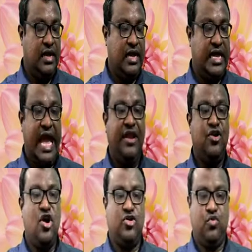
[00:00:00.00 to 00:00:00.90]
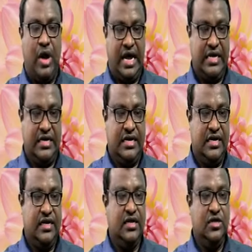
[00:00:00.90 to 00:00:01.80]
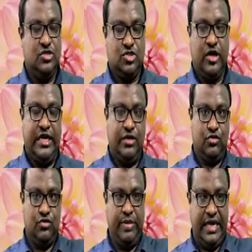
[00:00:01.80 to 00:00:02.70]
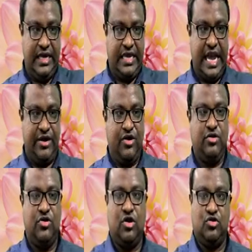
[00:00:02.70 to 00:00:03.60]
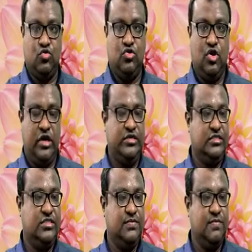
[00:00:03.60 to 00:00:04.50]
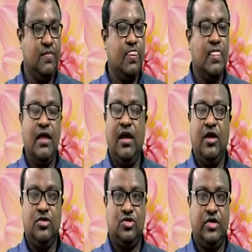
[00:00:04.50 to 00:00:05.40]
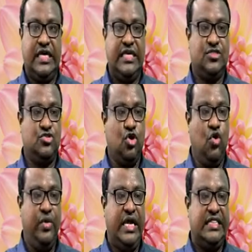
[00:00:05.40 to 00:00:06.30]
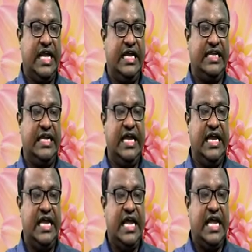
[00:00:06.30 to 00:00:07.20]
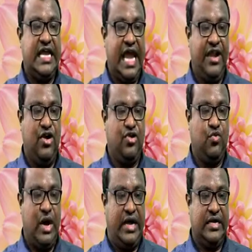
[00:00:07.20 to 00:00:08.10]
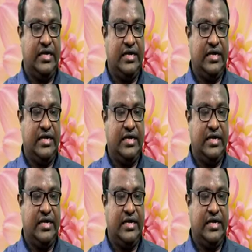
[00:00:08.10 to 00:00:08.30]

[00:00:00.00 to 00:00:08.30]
cannot walk. Sorry, it would be cannot, not could not. So he is so weak that he cannot walk.